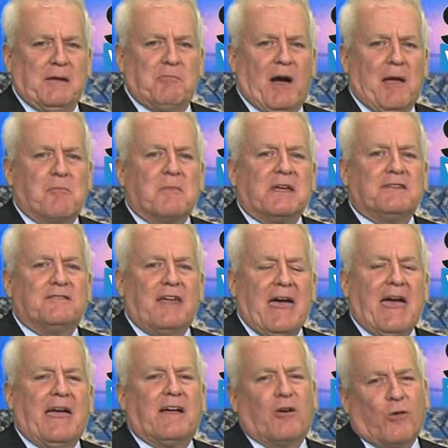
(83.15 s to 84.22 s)
by
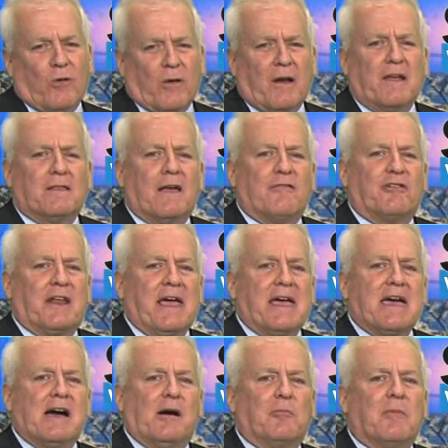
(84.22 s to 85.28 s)
midday or 11
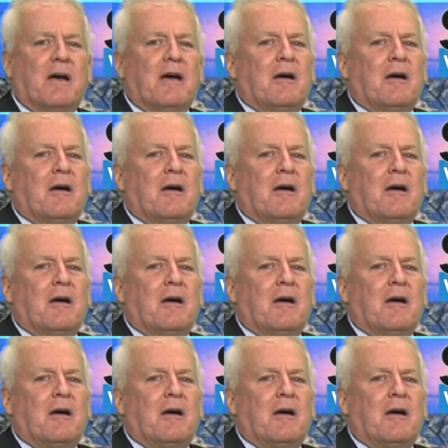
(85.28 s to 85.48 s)
a.m.,